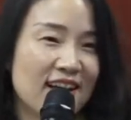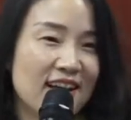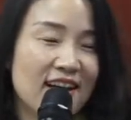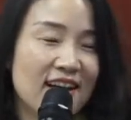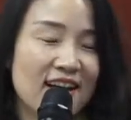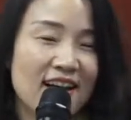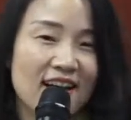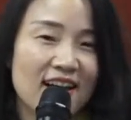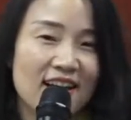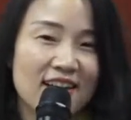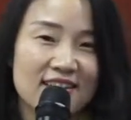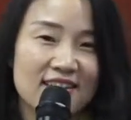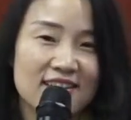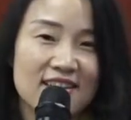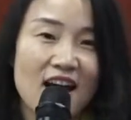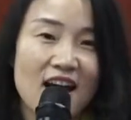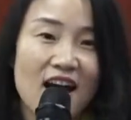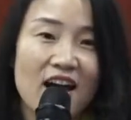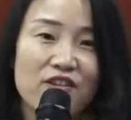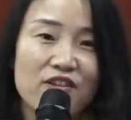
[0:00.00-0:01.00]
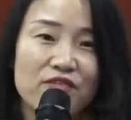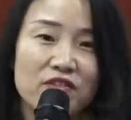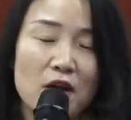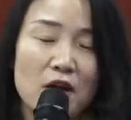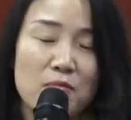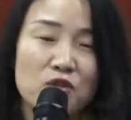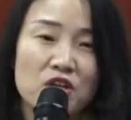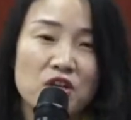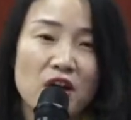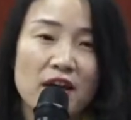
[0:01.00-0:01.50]
Because I'm from
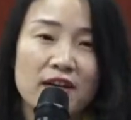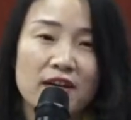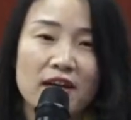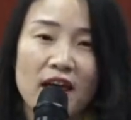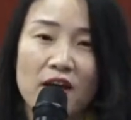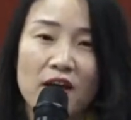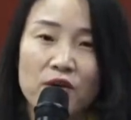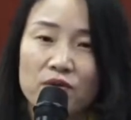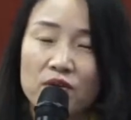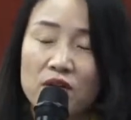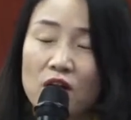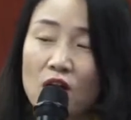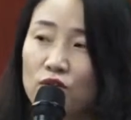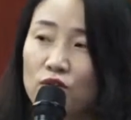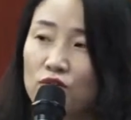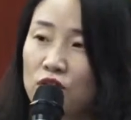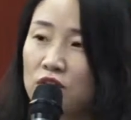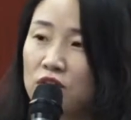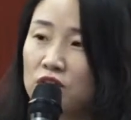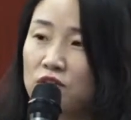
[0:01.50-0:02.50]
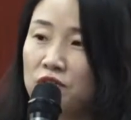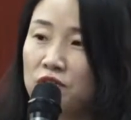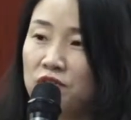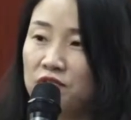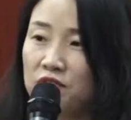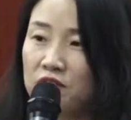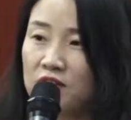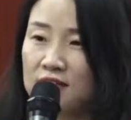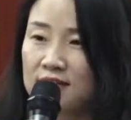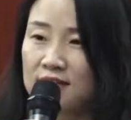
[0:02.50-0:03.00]
China Agricultural
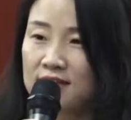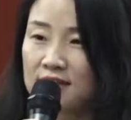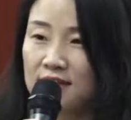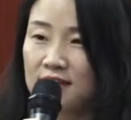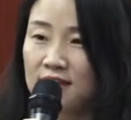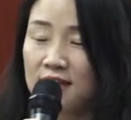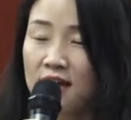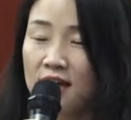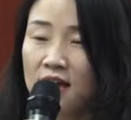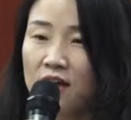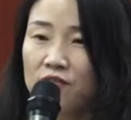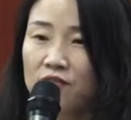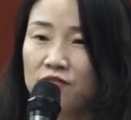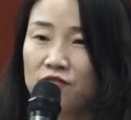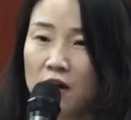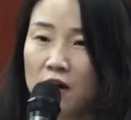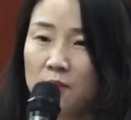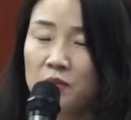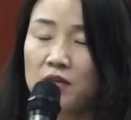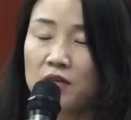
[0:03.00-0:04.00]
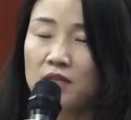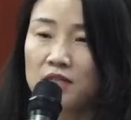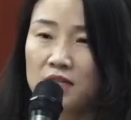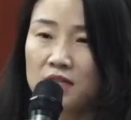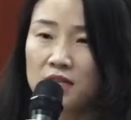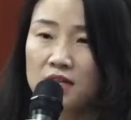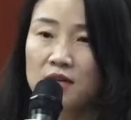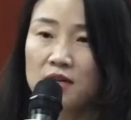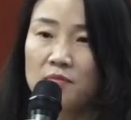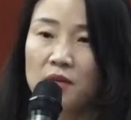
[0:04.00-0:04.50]
University, from the
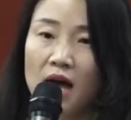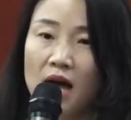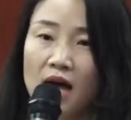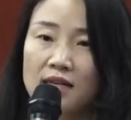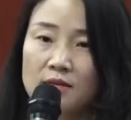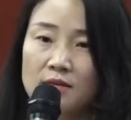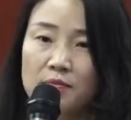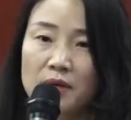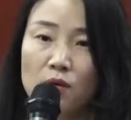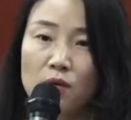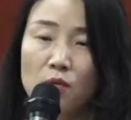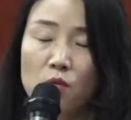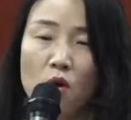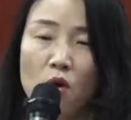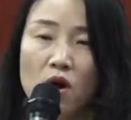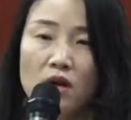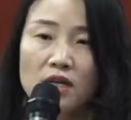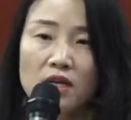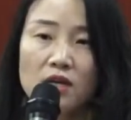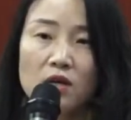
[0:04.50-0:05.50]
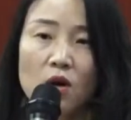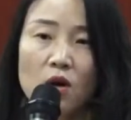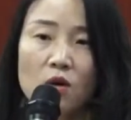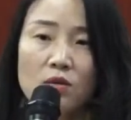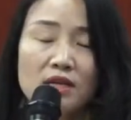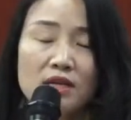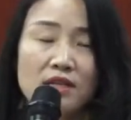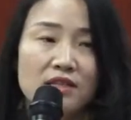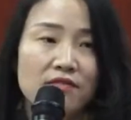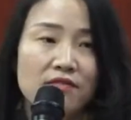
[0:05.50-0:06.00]
team has been working on the
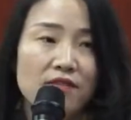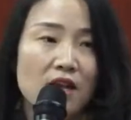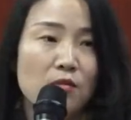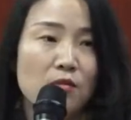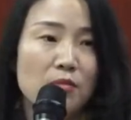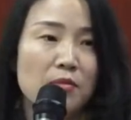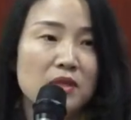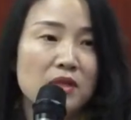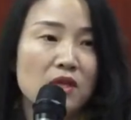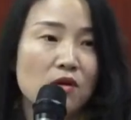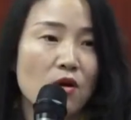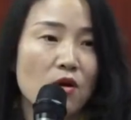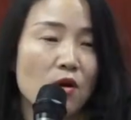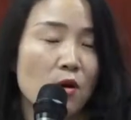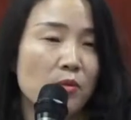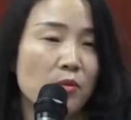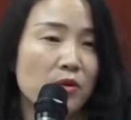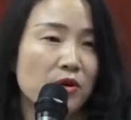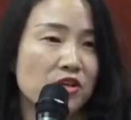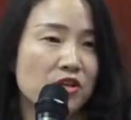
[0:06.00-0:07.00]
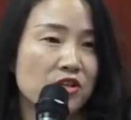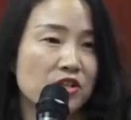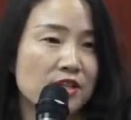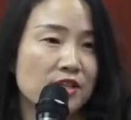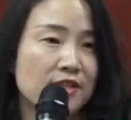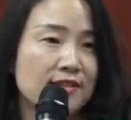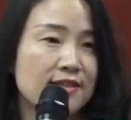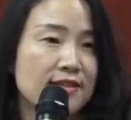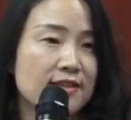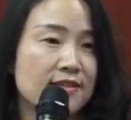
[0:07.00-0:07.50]
development of the cooperation
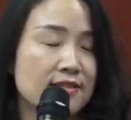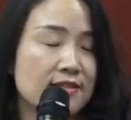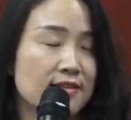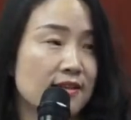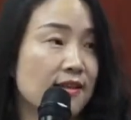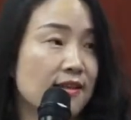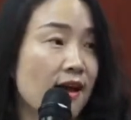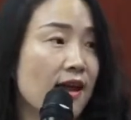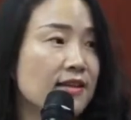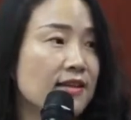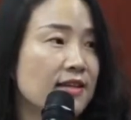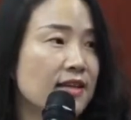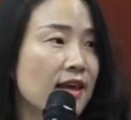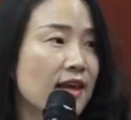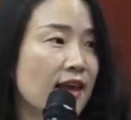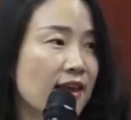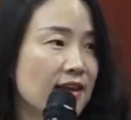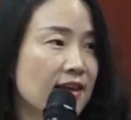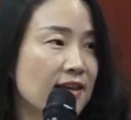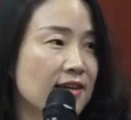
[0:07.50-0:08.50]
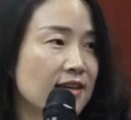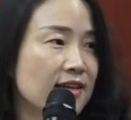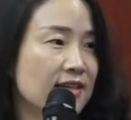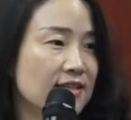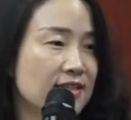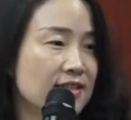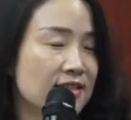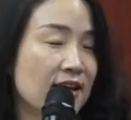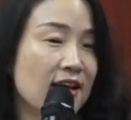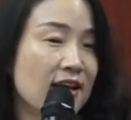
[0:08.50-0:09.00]
since the 1980s,
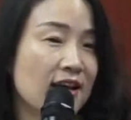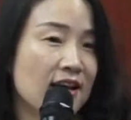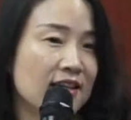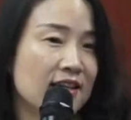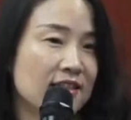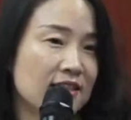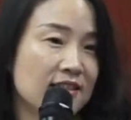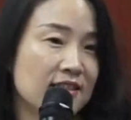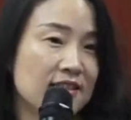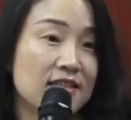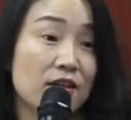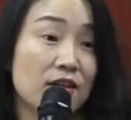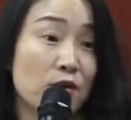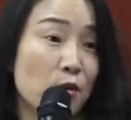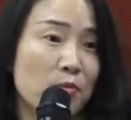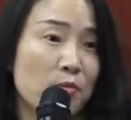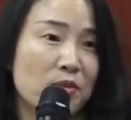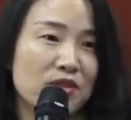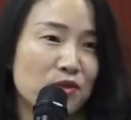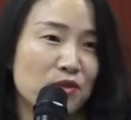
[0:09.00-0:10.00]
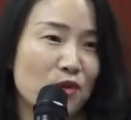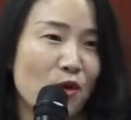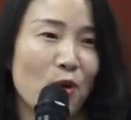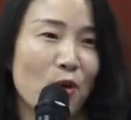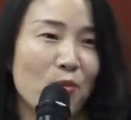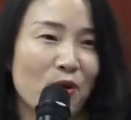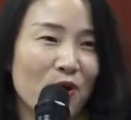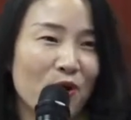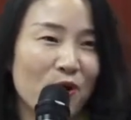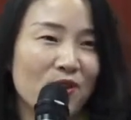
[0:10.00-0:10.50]
since the open door
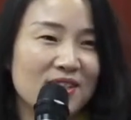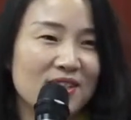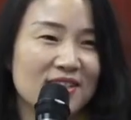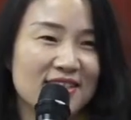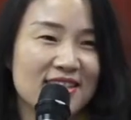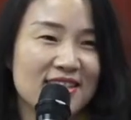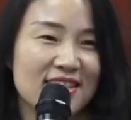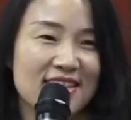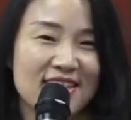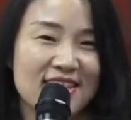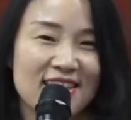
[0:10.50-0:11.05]
policy